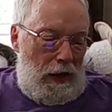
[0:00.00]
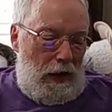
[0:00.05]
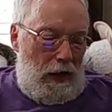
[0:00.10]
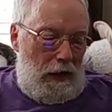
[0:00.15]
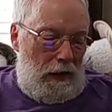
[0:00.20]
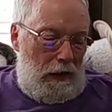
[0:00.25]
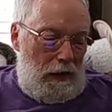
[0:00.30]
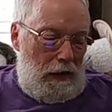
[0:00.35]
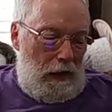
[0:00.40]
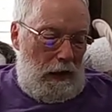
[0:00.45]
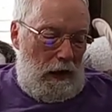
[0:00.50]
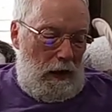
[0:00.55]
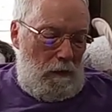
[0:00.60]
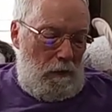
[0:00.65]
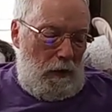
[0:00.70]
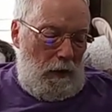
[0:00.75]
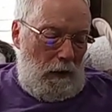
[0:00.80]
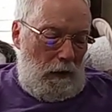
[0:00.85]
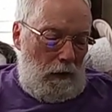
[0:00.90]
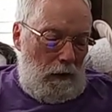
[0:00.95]
and he lay
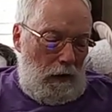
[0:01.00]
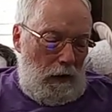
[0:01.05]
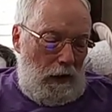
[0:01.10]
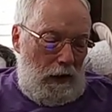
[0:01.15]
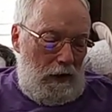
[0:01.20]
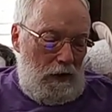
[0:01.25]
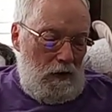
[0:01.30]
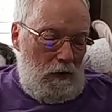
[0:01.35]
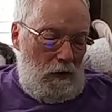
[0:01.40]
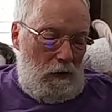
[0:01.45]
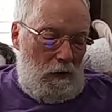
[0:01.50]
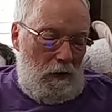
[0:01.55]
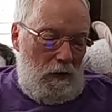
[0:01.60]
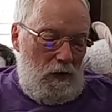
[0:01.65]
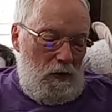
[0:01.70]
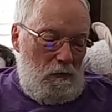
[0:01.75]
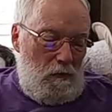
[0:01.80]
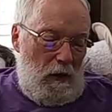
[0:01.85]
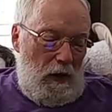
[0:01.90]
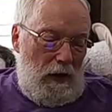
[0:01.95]
paralyzed on
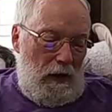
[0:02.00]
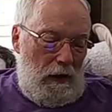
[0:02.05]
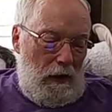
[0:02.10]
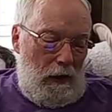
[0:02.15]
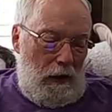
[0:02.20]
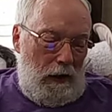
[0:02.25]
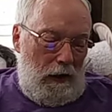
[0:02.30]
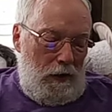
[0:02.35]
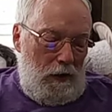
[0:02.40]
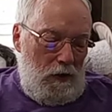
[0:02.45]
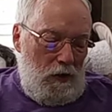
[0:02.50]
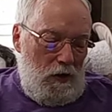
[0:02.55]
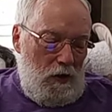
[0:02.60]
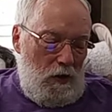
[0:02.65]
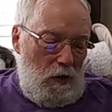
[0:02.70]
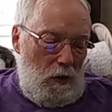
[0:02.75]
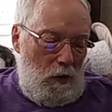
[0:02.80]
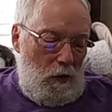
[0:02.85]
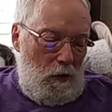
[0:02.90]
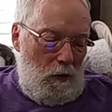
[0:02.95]
his bed like a
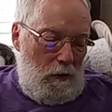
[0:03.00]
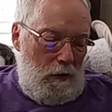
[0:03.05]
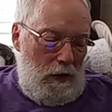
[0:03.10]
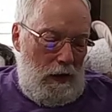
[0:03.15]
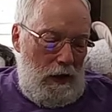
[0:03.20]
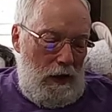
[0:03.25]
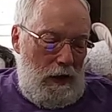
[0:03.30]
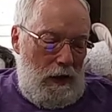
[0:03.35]
stone.